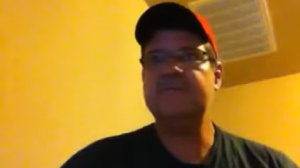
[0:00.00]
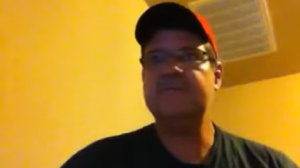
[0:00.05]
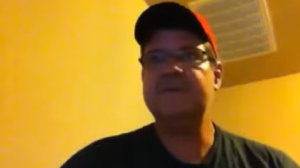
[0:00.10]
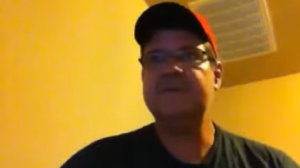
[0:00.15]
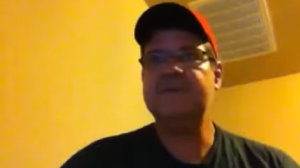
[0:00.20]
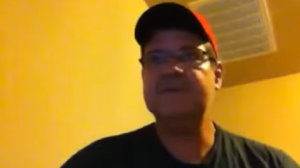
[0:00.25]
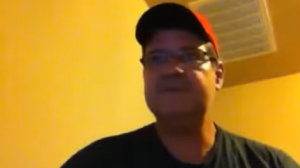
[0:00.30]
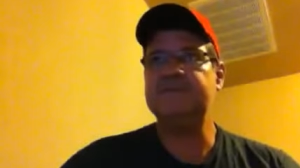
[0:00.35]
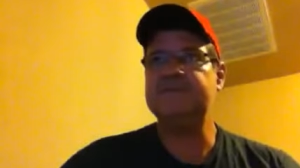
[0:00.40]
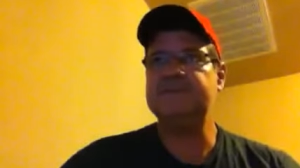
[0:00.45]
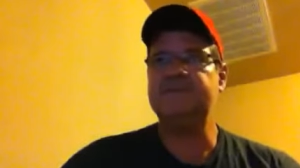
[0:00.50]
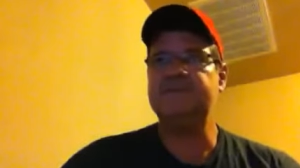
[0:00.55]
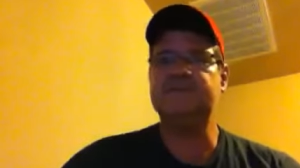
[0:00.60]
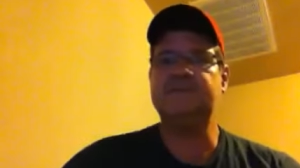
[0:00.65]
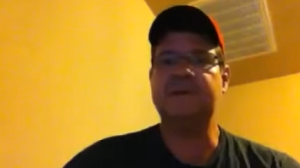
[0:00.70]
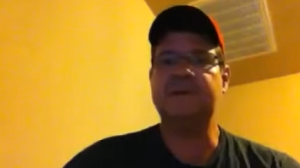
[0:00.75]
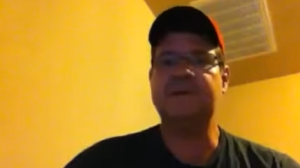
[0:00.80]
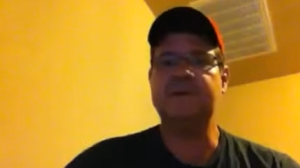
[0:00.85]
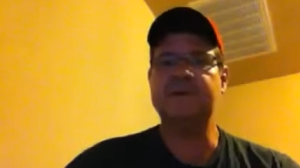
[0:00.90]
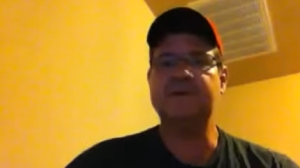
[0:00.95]
Thanks for
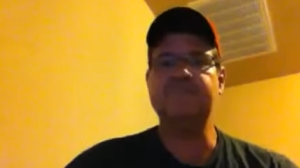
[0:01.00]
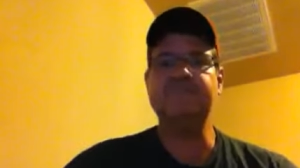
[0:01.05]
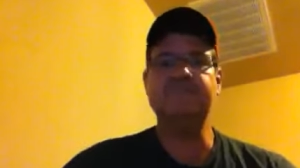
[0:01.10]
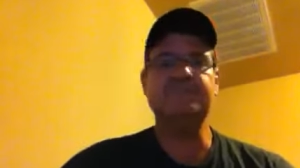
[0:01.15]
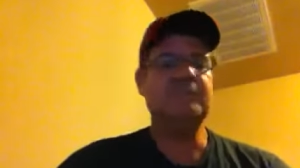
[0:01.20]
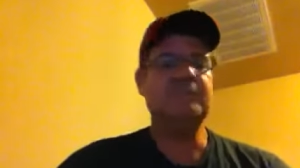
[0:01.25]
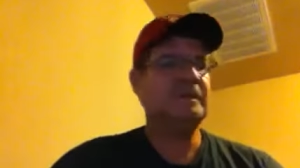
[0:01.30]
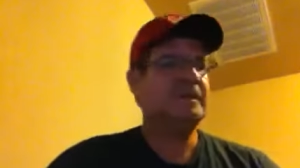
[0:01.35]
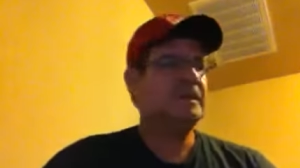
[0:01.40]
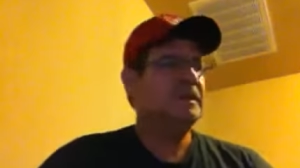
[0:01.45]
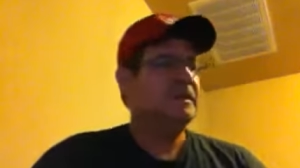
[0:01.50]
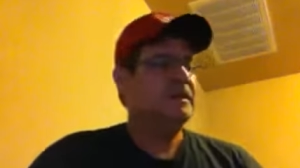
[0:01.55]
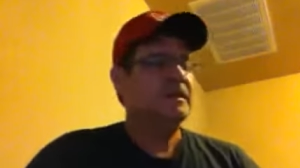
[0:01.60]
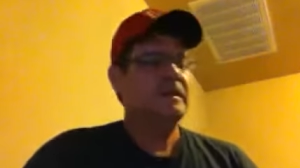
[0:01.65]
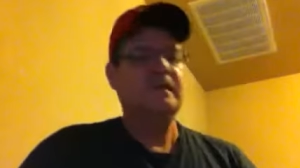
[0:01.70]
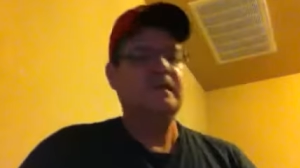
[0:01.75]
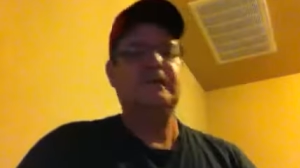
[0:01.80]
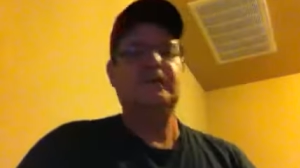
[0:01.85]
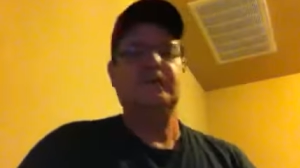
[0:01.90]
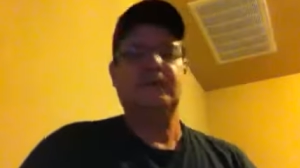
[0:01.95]
subscribing.
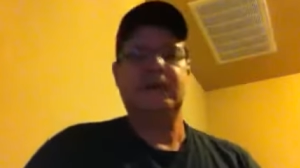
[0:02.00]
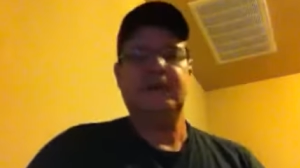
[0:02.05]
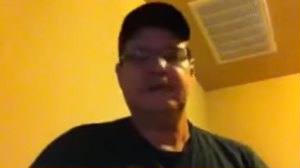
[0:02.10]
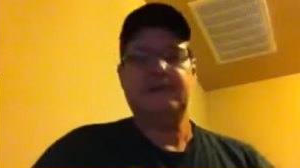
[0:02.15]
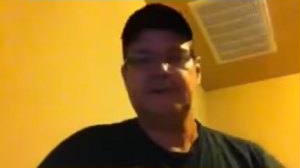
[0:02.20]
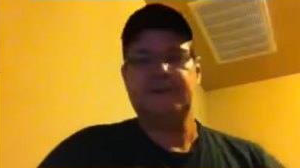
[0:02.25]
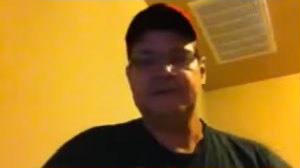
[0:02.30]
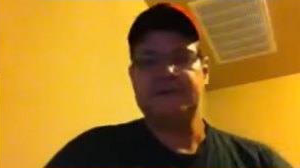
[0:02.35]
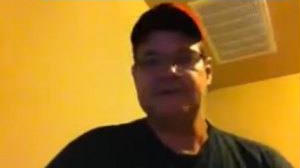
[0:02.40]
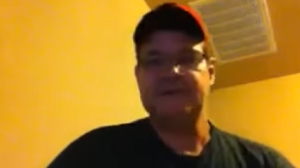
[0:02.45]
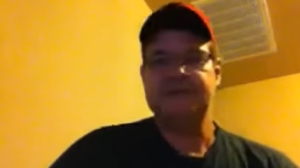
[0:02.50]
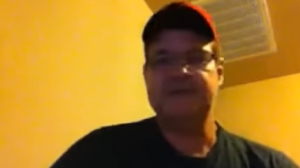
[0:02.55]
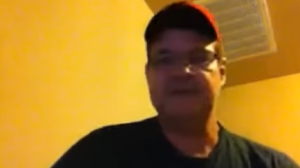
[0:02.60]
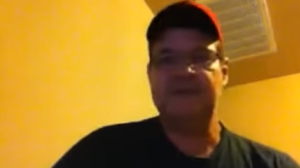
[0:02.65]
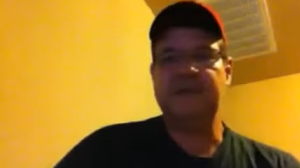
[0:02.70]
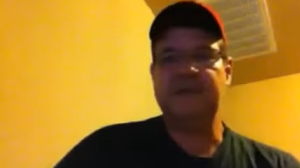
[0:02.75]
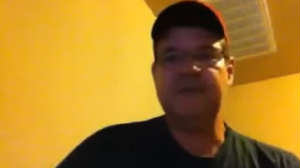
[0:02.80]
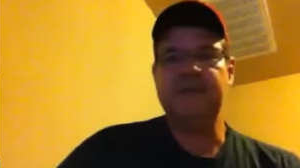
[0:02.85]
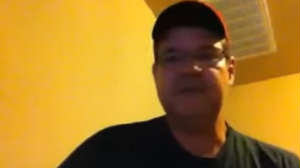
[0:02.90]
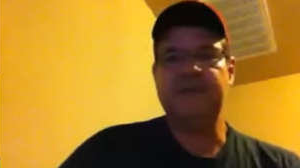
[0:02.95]
If you like what you see,
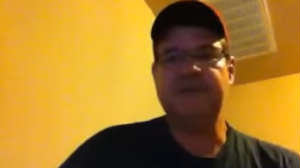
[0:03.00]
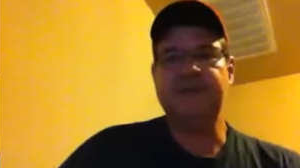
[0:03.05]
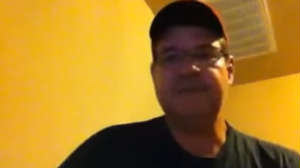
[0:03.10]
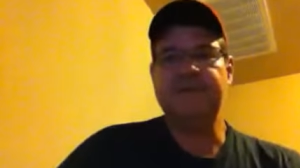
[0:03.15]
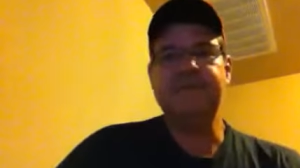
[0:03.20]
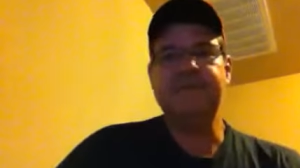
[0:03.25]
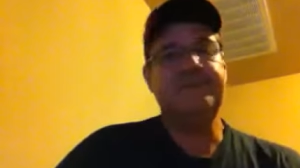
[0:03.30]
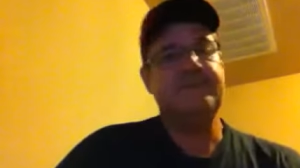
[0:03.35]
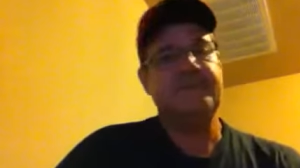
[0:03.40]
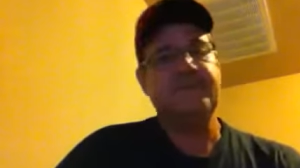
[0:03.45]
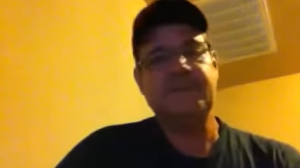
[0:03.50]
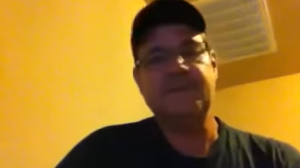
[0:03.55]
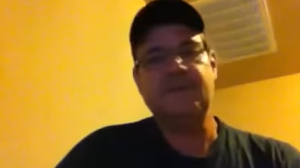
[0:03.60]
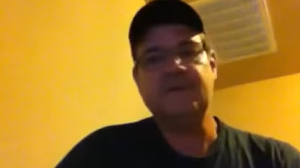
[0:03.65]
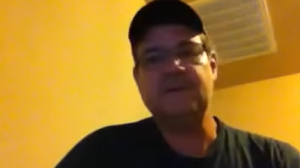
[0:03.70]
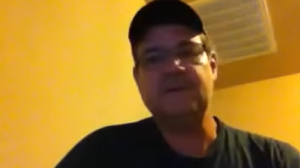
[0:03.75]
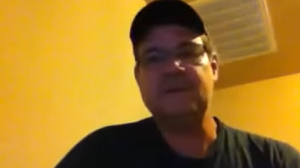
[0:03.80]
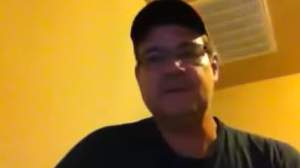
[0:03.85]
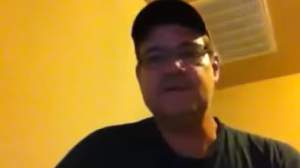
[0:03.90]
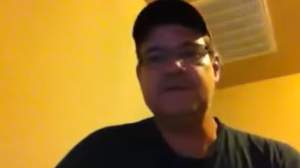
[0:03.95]
let me know. If you
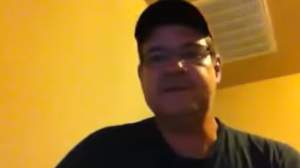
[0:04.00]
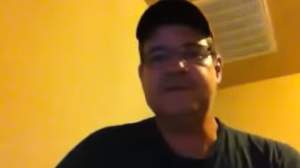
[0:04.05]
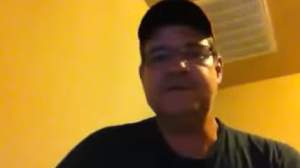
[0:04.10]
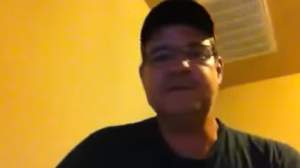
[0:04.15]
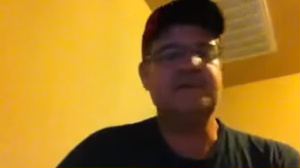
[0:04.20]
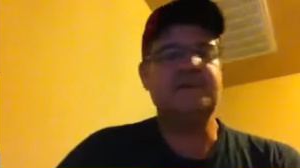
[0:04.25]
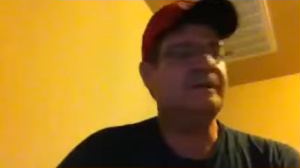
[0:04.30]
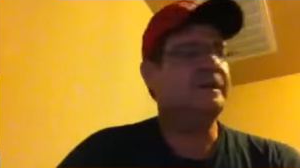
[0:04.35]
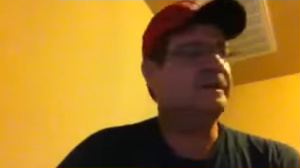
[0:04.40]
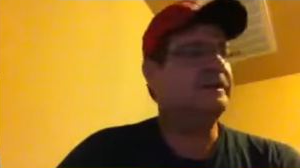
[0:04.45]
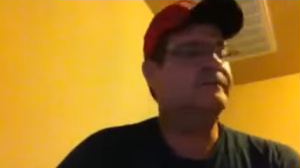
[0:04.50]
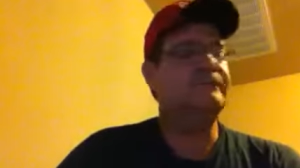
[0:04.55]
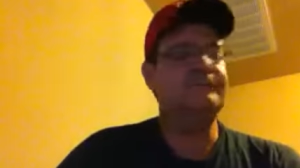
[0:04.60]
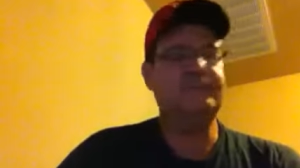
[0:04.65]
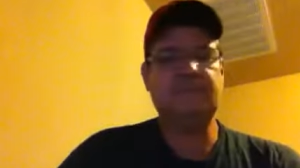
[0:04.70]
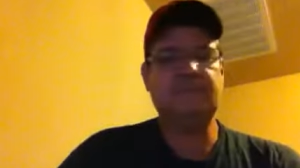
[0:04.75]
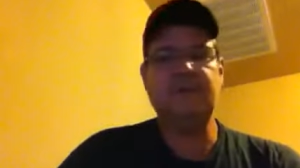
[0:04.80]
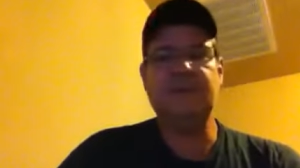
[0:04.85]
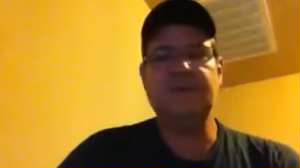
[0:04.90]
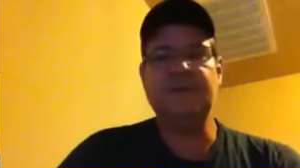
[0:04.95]
don't like what you see,
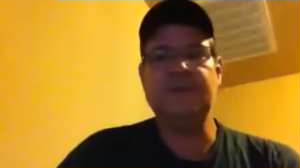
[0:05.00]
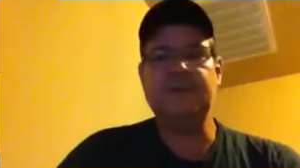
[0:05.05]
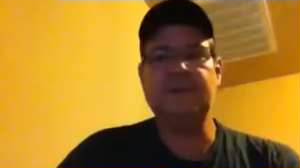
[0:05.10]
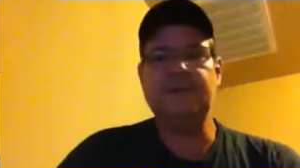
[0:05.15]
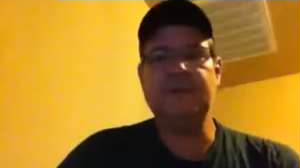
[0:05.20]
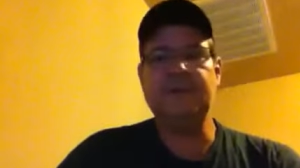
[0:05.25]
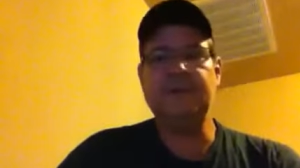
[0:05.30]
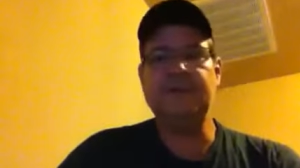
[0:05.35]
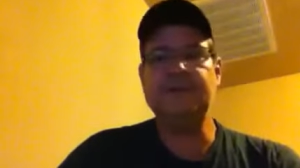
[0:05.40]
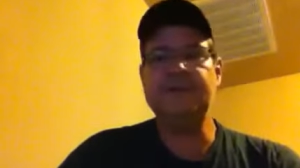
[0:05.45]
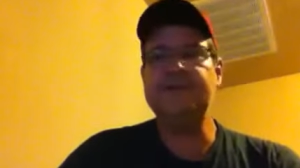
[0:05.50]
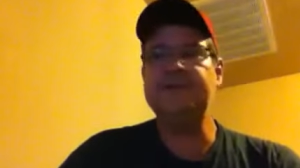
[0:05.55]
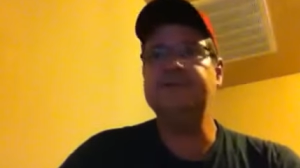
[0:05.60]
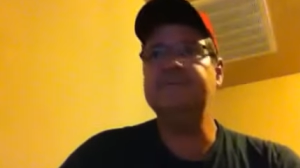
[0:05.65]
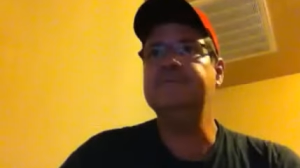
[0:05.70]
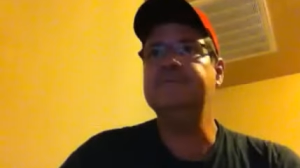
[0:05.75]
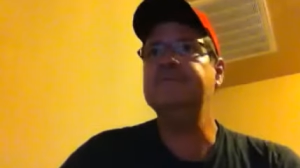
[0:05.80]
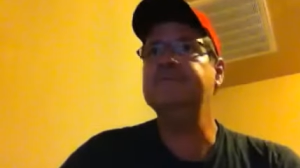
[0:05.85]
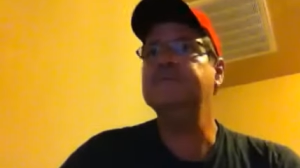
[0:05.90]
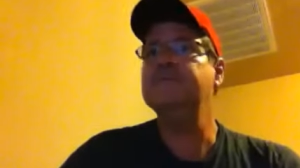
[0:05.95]
let me know that
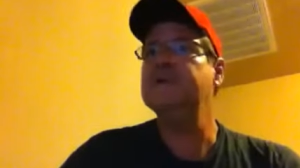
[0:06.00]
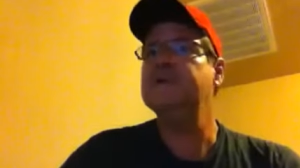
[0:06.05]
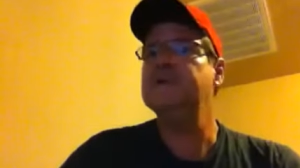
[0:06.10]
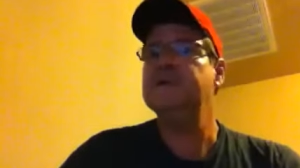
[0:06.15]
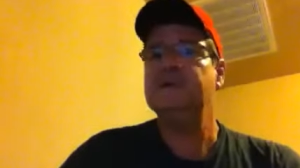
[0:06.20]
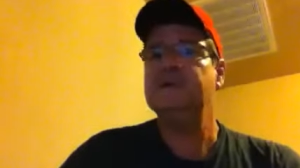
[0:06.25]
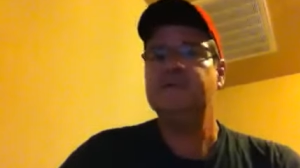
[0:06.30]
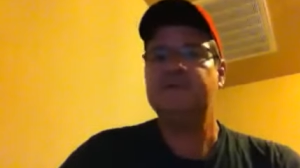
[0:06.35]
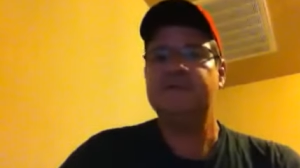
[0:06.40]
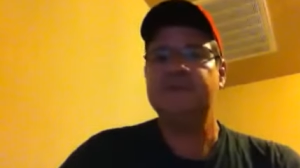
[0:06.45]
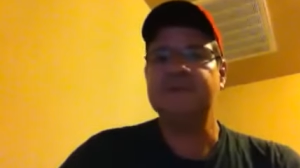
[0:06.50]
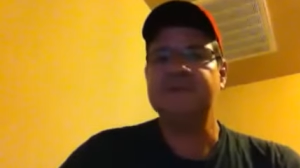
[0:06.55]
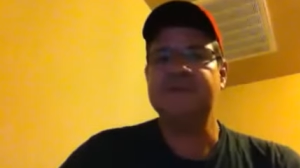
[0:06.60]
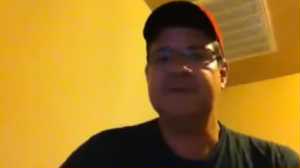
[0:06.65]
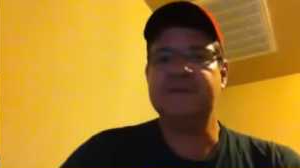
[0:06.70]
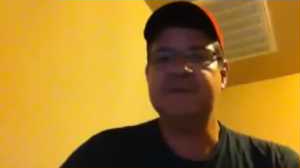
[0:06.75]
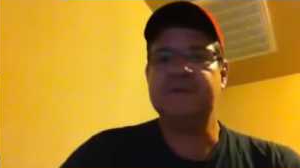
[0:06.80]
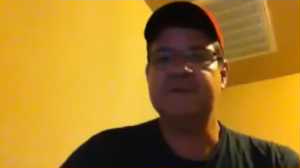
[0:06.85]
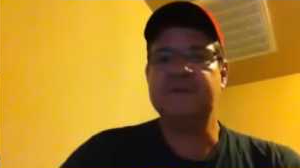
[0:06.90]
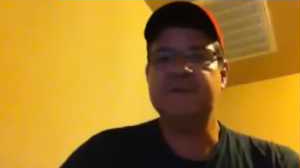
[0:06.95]
too.
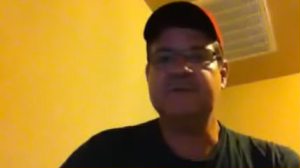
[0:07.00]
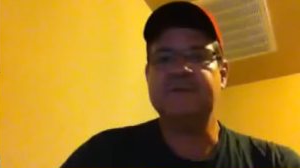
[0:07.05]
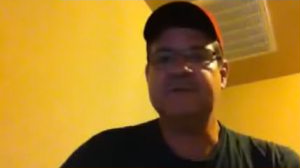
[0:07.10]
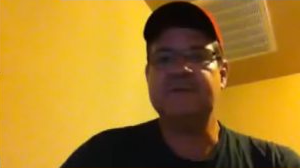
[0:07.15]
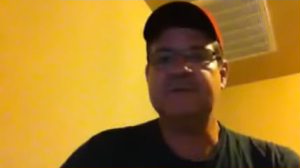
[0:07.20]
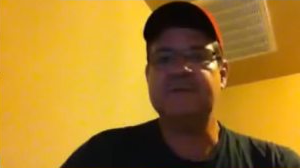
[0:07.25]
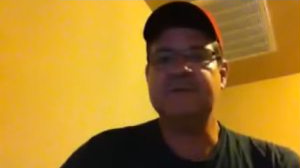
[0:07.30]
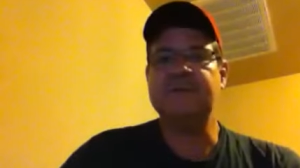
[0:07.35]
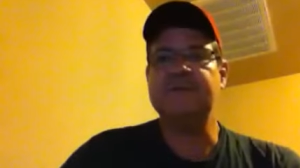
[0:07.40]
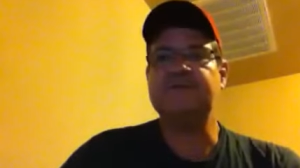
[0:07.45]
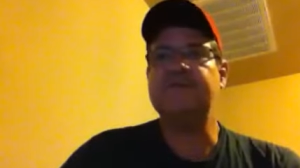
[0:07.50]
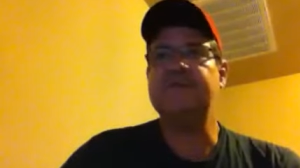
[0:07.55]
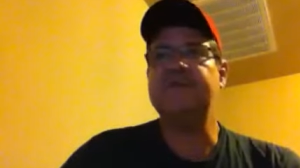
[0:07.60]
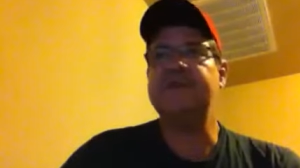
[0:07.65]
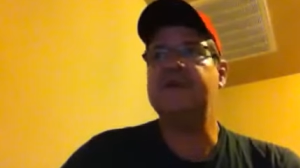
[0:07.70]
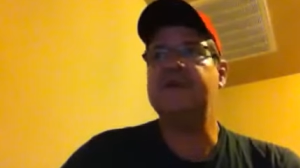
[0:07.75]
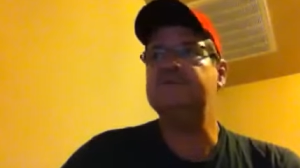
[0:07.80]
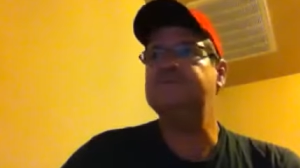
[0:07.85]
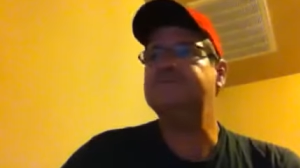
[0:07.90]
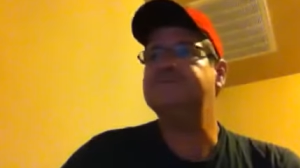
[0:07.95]
Appreciate it. Just want to say thanks for
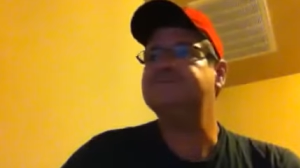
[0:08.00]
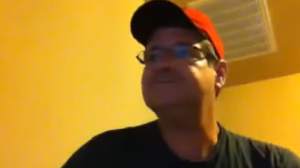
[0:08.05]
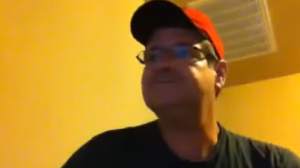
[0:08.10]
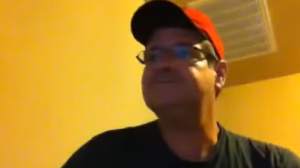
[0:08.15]
that.